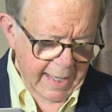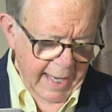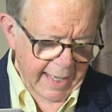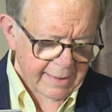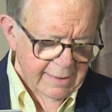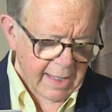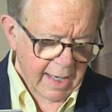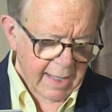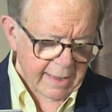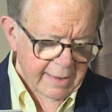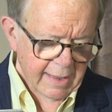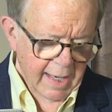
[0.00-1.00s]
And,
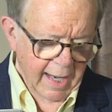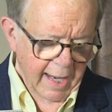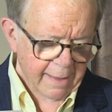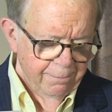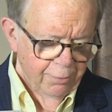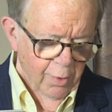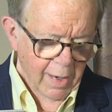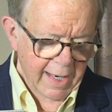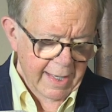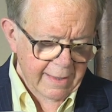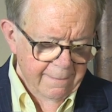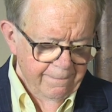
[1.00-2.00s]
God, I
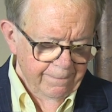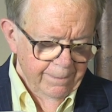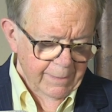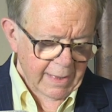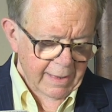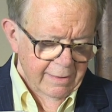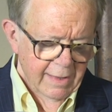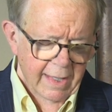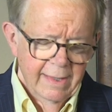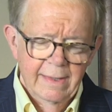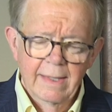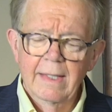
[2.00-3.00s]
pray
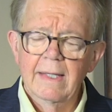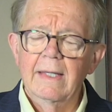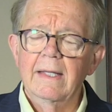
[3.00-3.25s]
that